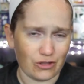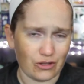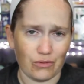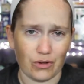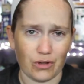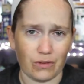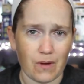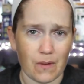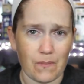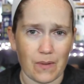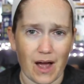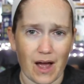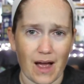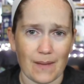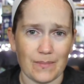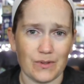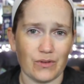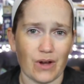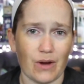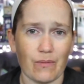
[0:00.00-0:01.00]
three
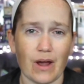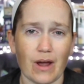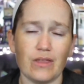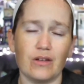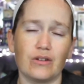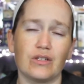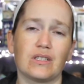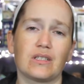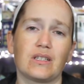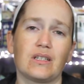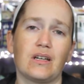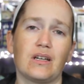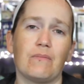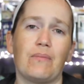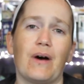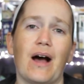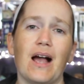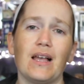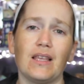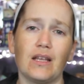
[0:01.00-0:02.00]
pops. So I'd rather just
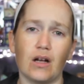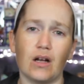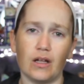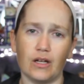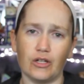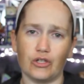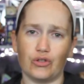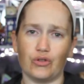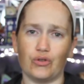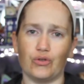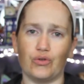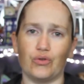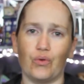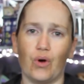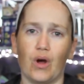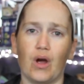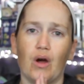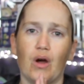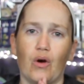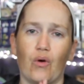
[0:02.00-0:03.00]
compile it all into
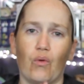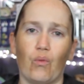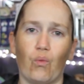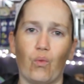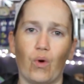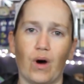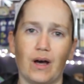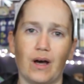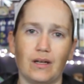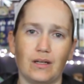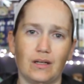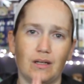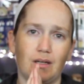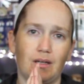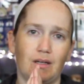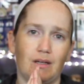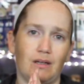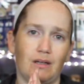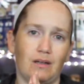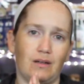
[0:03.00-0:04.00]
one
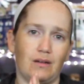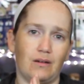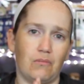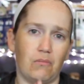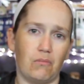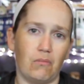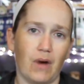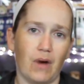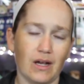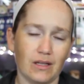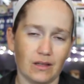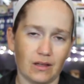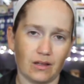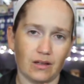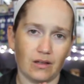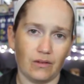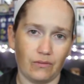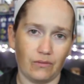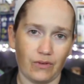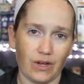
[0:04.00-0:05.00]
month
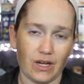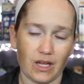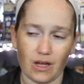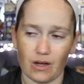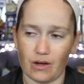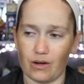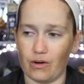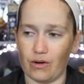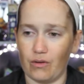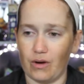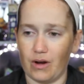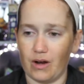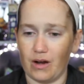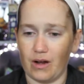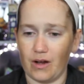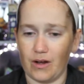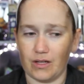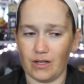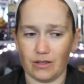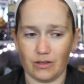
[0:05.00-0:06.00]
video.
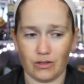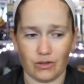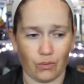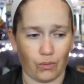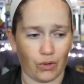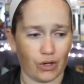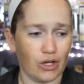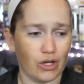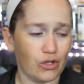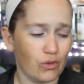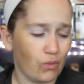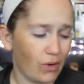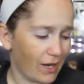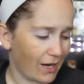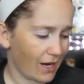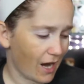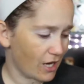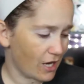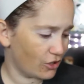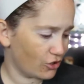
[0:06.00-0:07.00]
So we're going to do What I
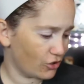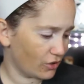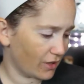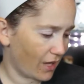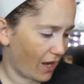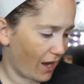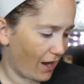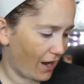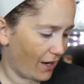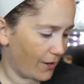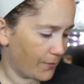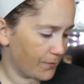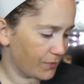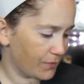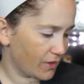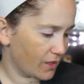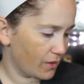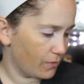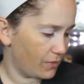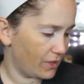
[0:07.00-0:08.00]
Got in July,
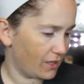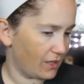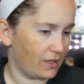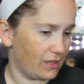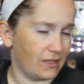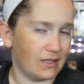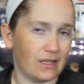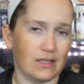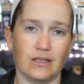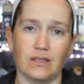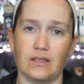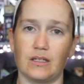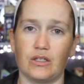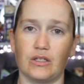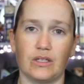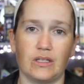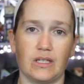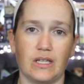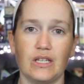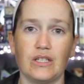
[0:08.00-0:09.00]
because it's
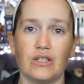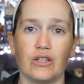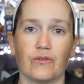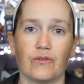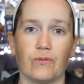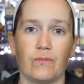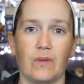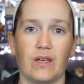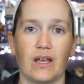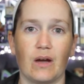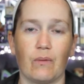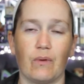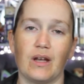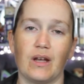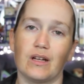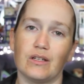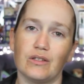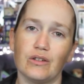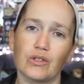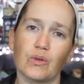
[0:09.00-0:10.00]
just easier for me that way.
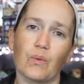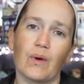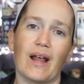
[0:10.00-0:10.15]
Because usually what